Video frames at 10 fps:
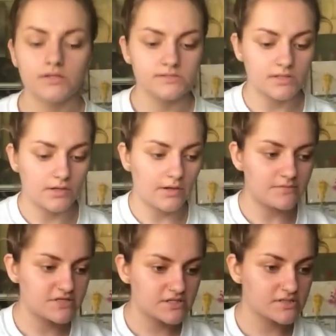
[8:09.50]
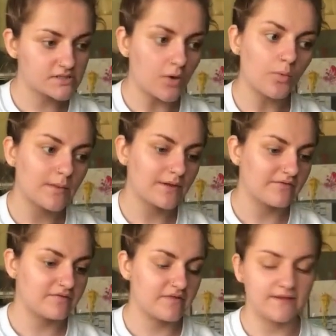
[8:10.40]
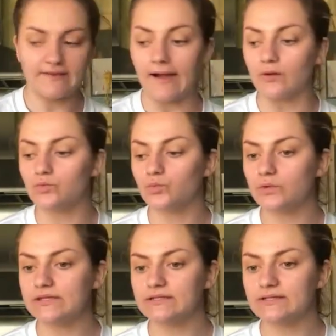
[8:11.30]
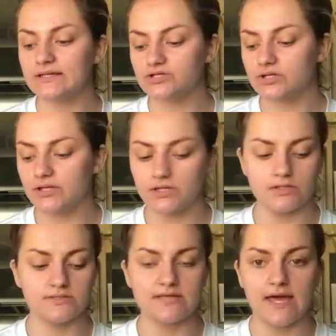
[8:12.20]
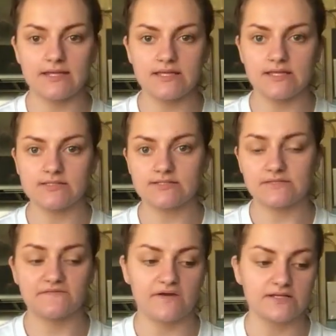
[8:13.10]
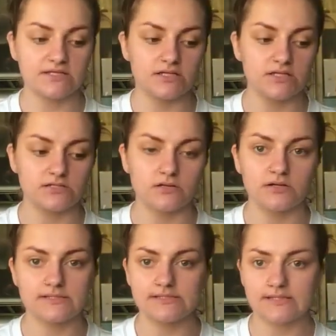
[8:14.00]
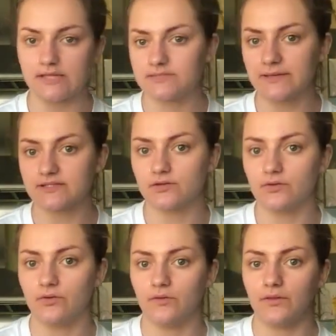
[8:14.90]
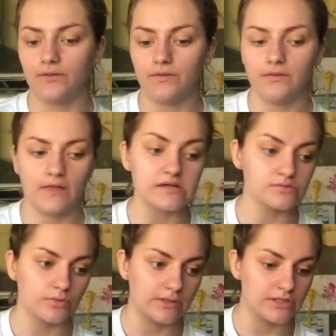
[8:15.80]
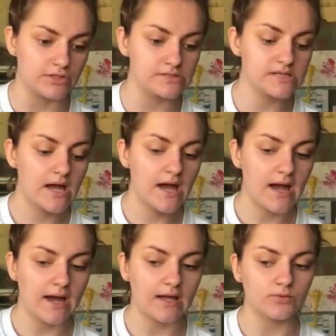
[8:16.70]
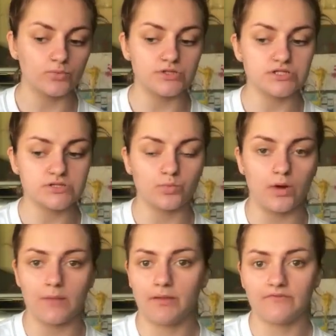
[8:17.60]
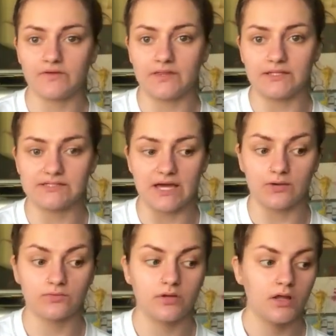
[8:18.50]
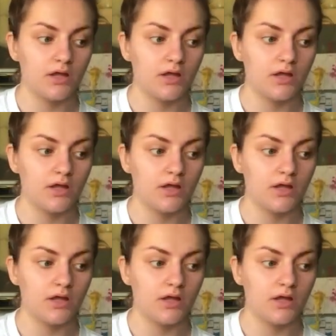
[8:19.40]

So I'm just gonna start wiping everything down. We literally use any disinfectant, as long as it's antibacterial, then that's what we use. And we just wipe everything down.